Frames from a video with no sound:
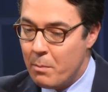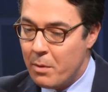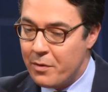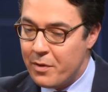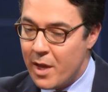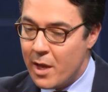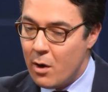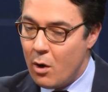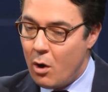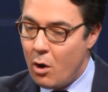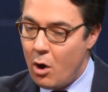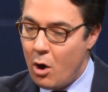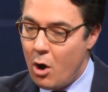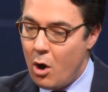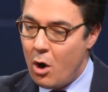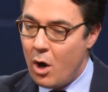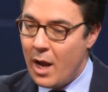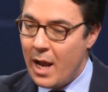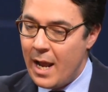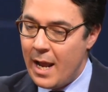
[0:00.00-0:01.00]
but they
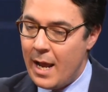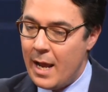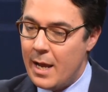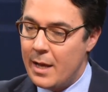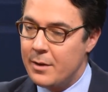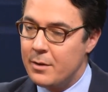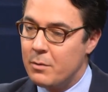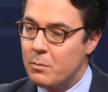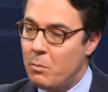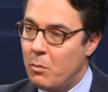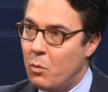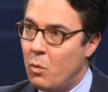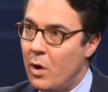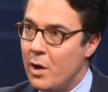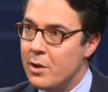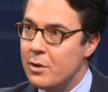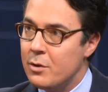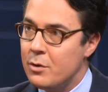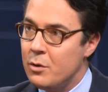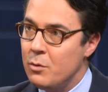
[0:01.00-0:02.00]
all had
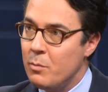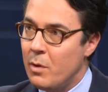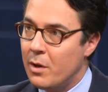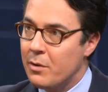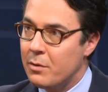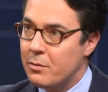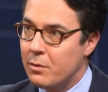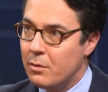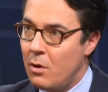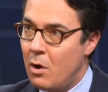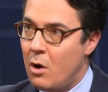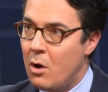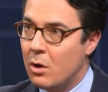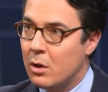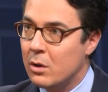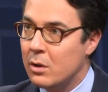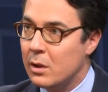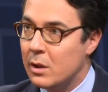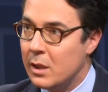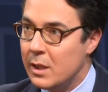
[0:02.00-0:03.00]
1 to 2 month
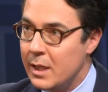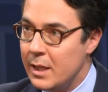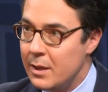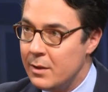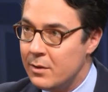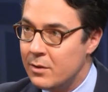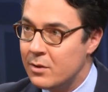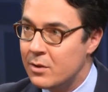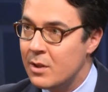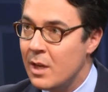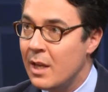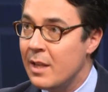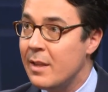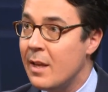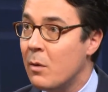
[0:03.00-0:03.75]
long leads